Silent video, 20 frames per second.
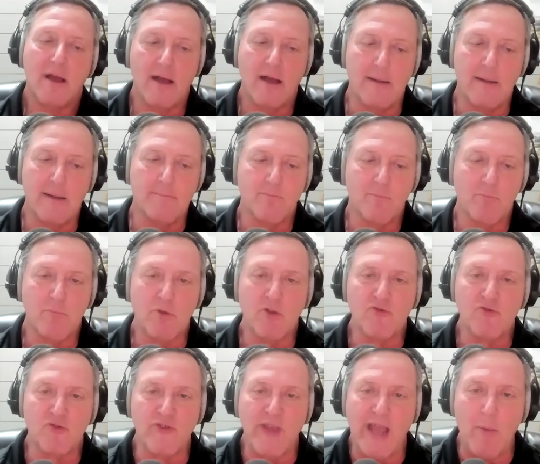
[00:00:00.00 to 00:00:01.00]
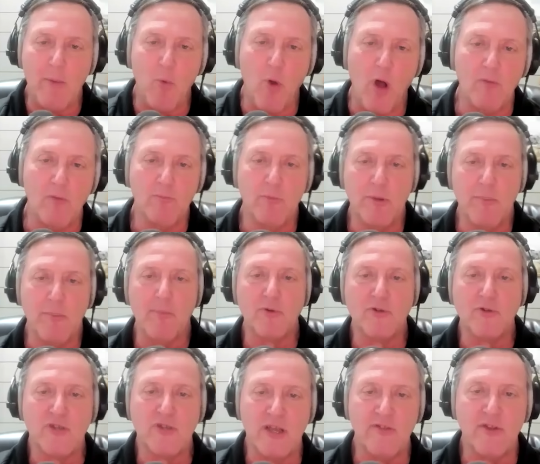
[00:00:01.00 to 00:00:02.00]
Mr. Sam Walton,
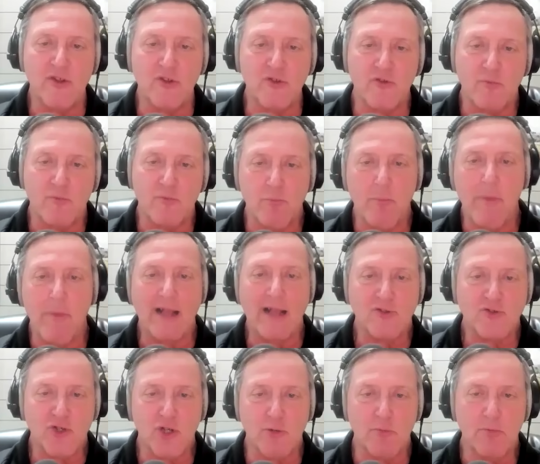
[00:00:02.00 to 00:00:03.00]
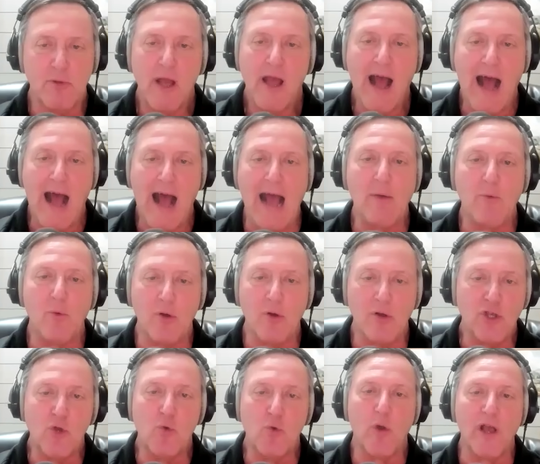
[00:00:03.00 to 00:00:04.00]
remember, said this, Matt Schilb,
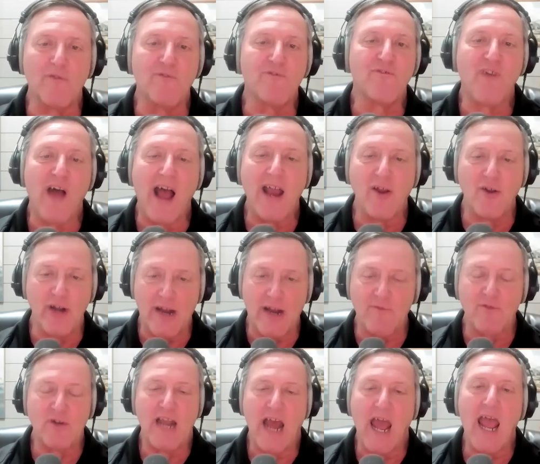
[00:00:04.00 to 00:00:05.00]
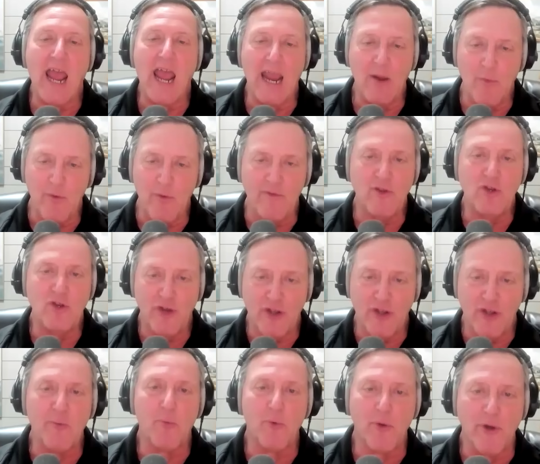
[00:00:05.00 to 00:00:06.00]
you will get fired every day when you
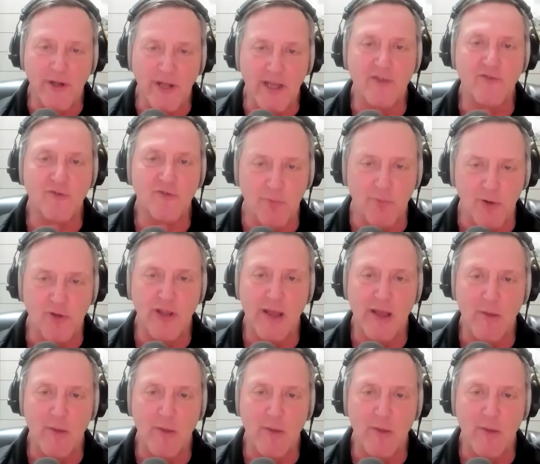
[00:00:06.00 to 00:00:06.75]
disappoint a customer.